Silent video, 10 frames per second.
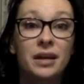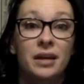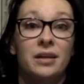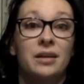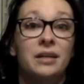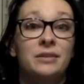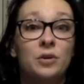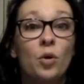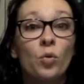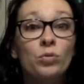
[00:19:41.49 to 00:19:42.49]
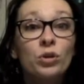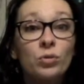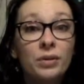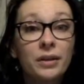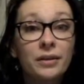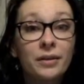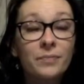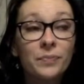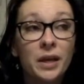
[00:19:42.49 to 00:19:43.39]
its own curriculum.